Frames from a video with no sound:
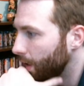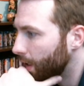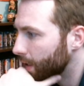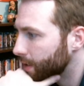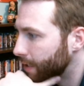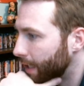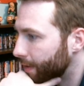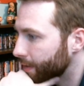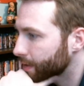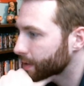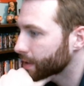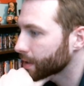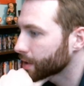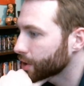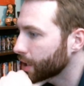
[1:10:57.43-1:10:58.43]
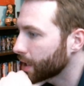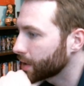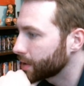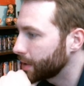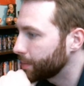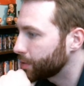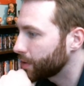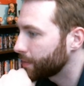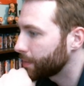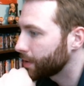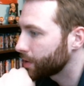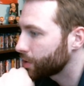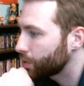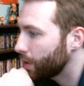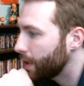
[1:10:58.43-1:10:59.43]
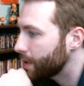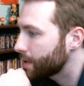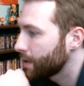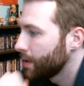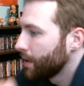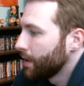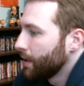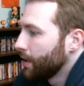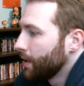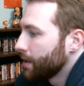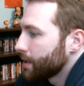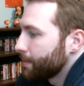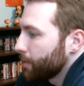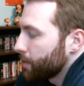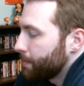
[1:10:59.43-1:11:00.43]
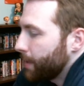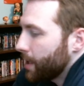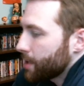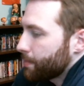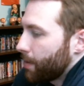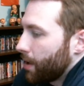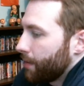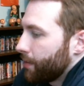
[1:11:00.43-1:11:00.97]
Sadly, this channel seems to have been striked. It's the most BS part of